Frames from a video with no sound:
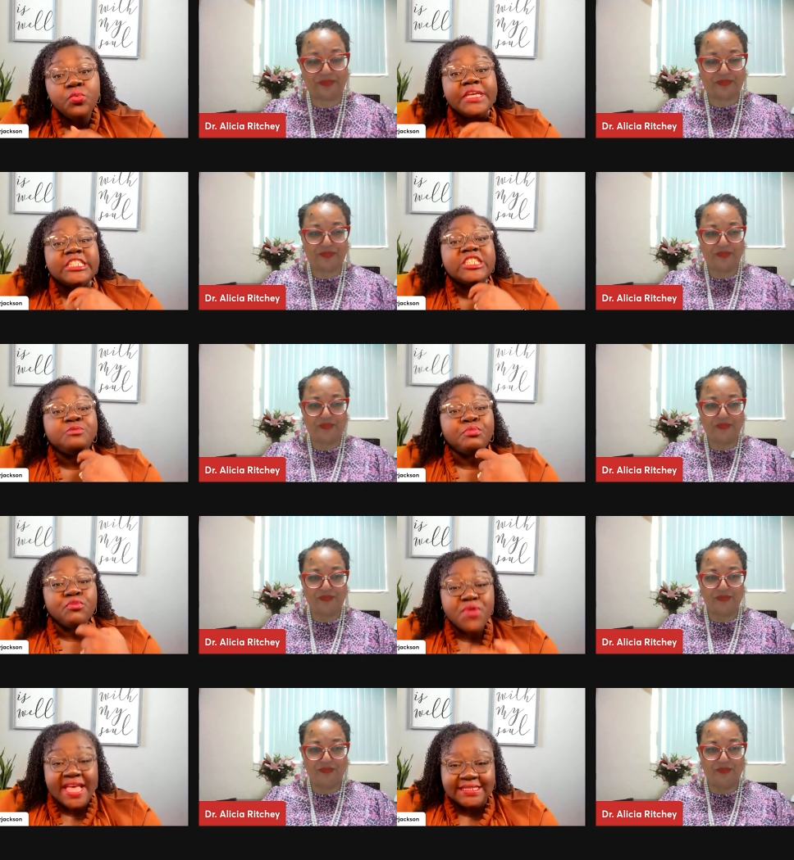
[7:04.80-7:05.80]

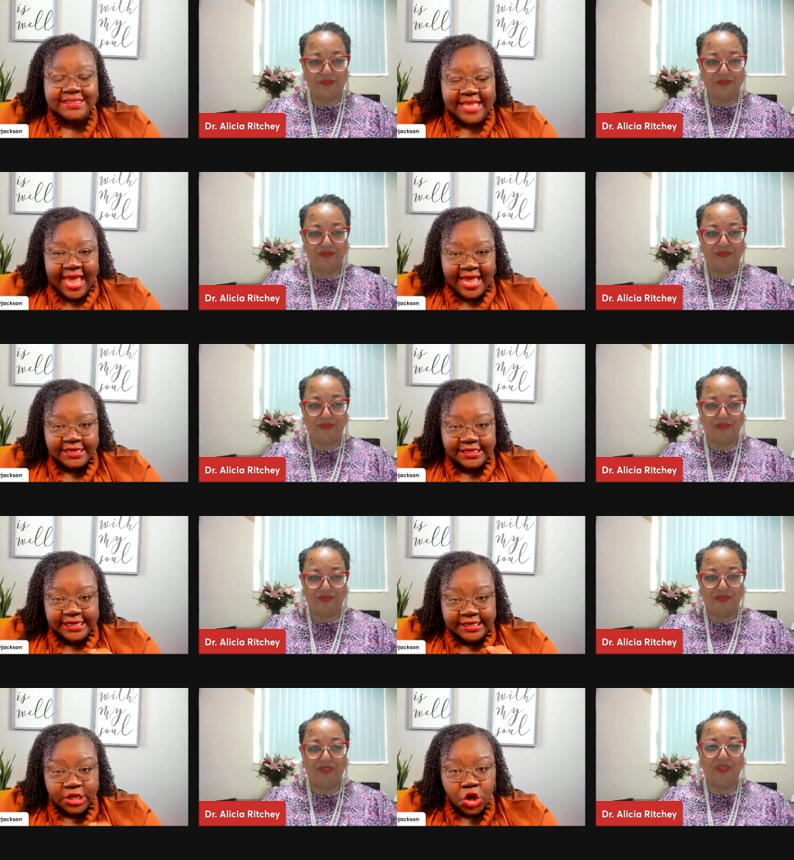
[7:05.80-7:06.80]
Speaker 1: express that
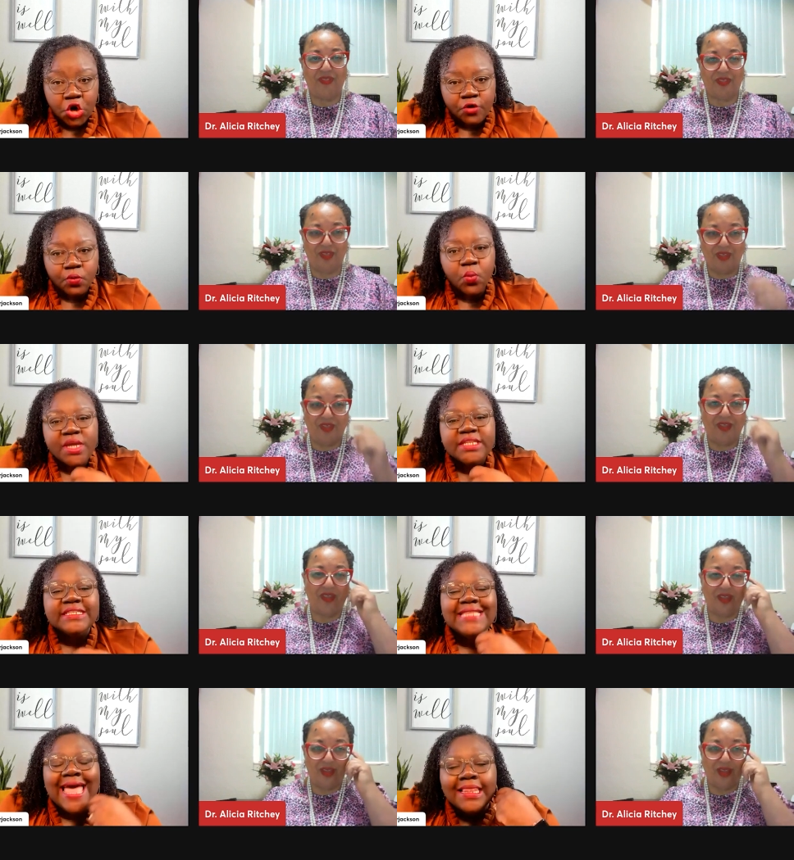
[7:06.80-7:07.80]
in the earth. What
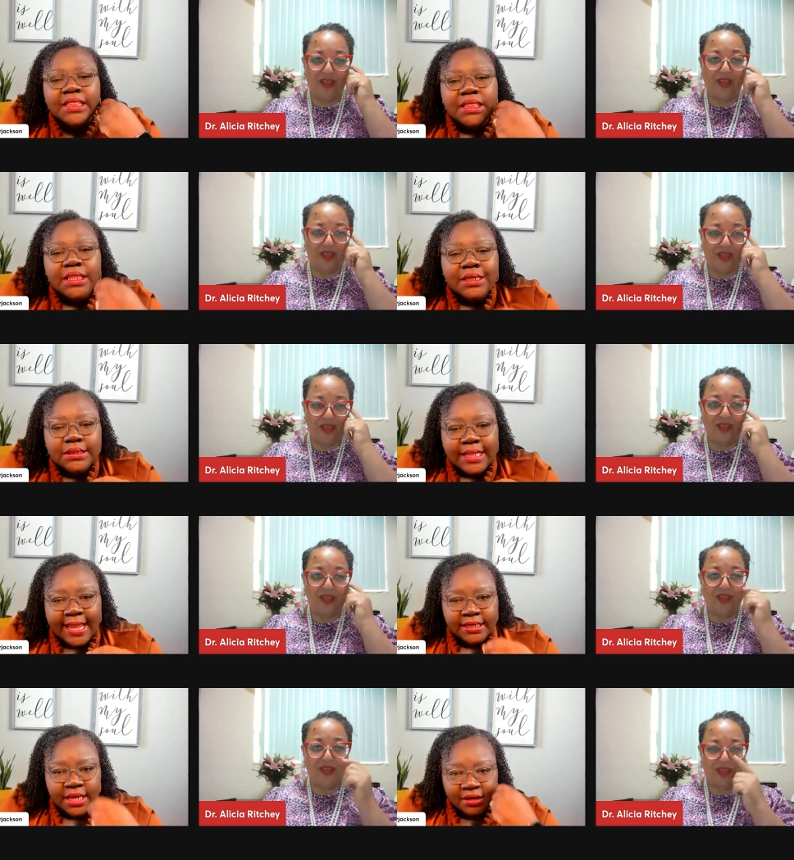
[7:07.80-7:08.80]
does that look
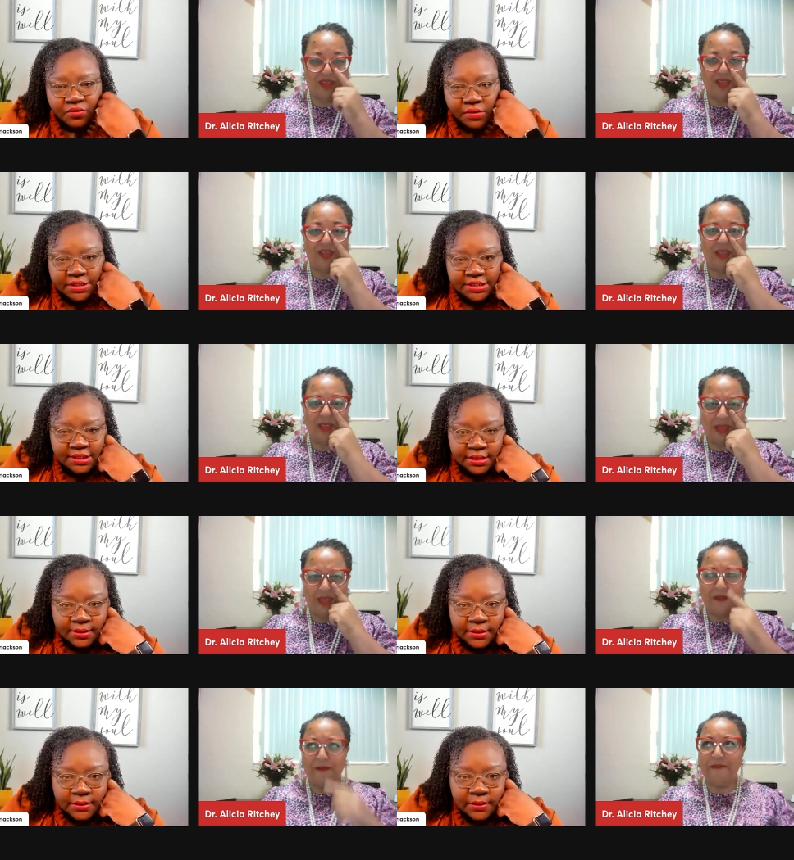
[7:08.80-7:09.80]
like, Dr. Ritchey?
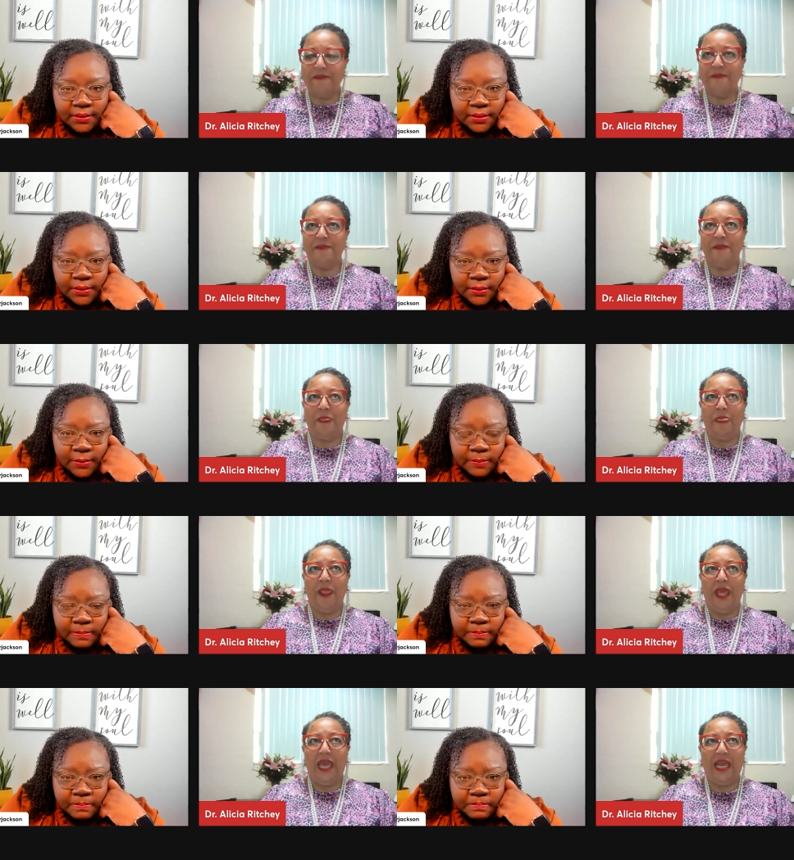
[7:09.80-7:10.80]

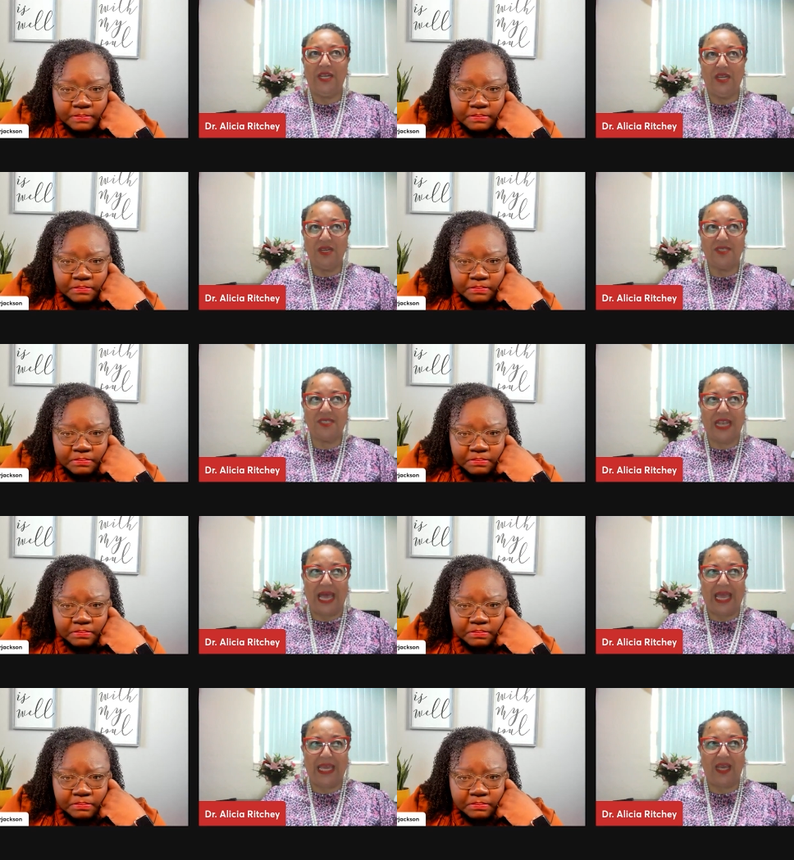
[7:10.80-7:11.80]
Speaker 2: It looks
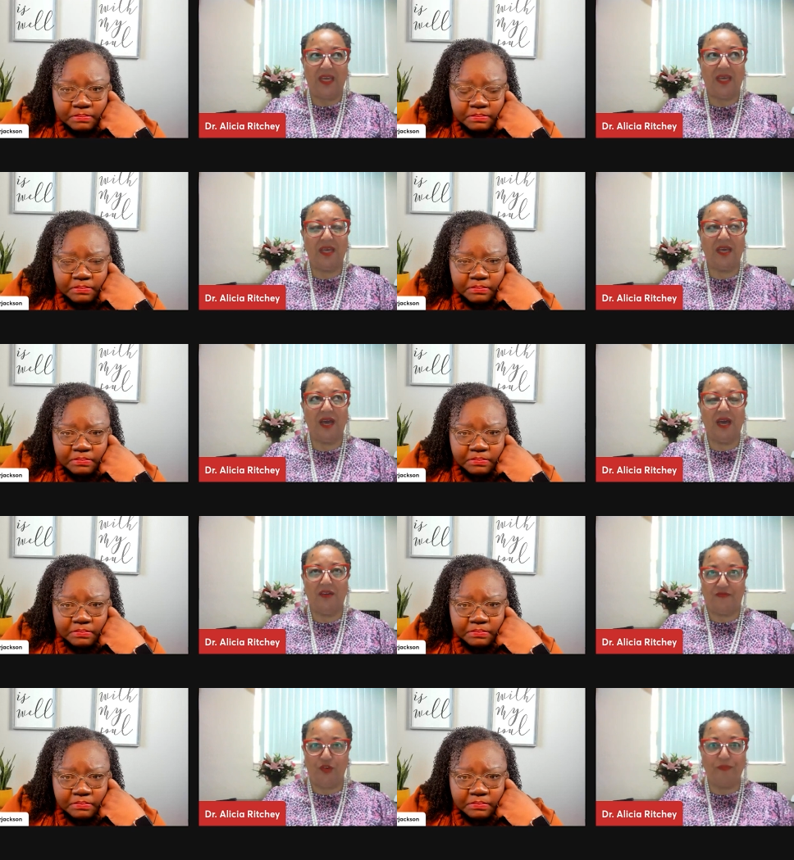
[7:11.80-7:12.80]
like, uh,
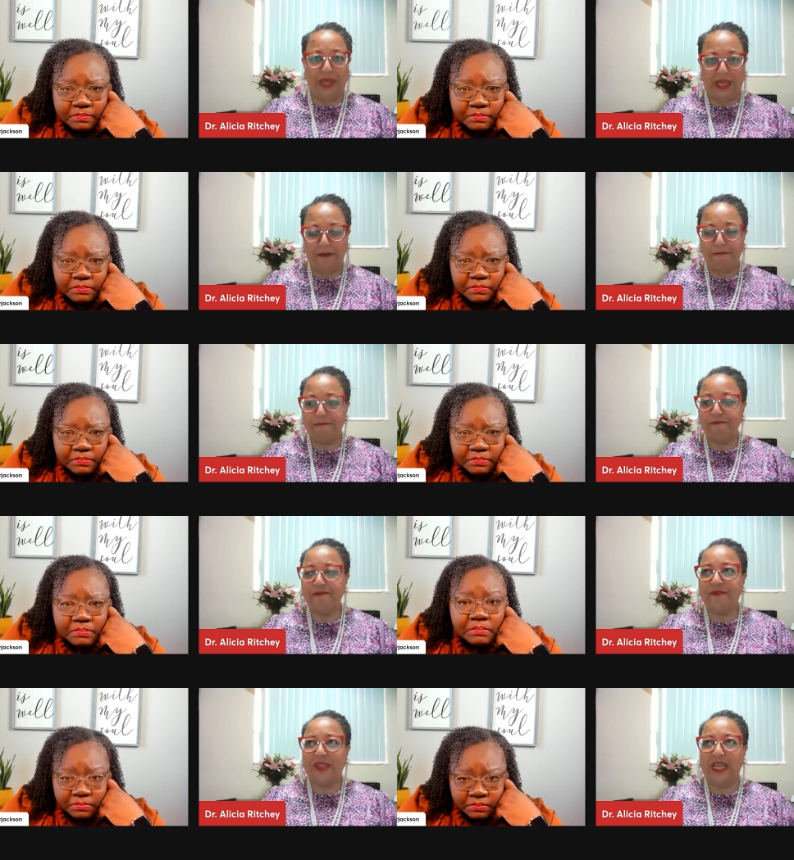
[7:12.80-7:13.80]
for me,
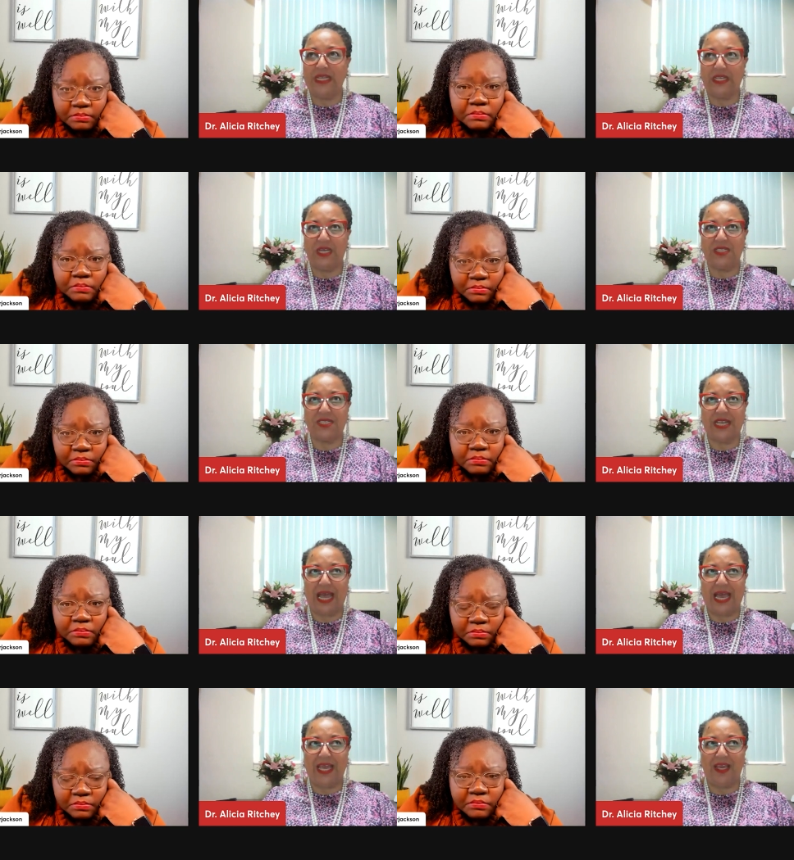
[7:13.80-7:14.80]
it looks
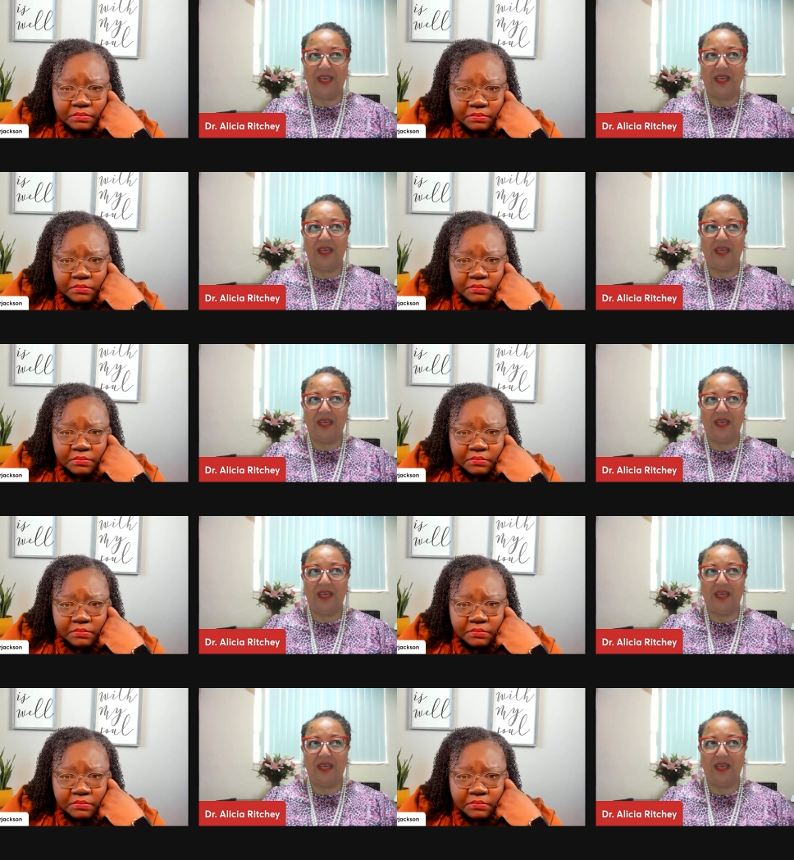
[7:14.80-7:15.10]
like